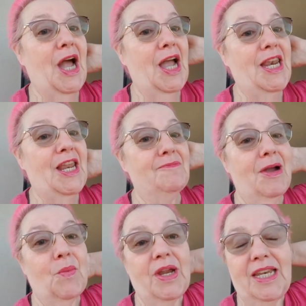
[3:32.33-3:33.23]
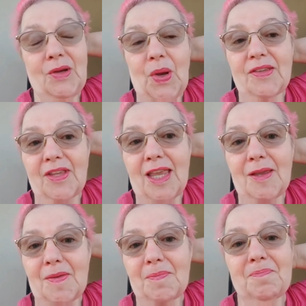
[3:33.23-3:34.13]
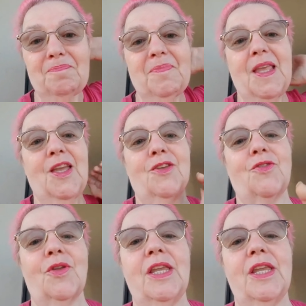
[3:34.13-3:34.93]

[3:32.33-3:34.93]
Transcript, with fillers: I love my Winning Wednesday. So